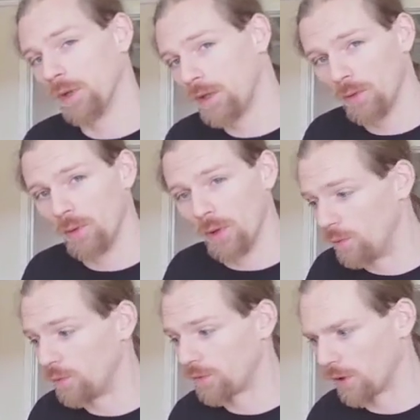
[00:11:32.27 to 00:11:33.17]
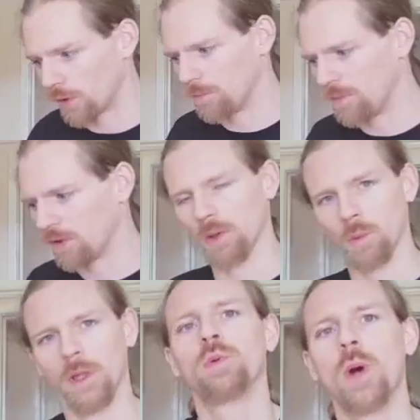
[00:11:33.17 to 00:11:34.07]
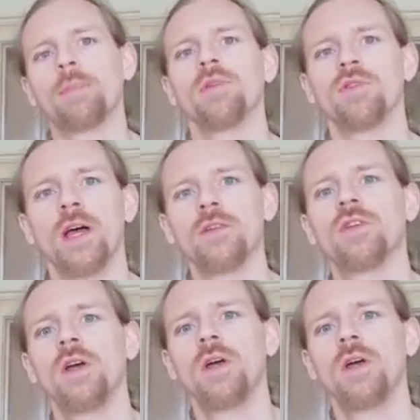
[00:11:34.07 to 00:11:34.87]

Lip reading: we know who's going to be doing which weapon sets.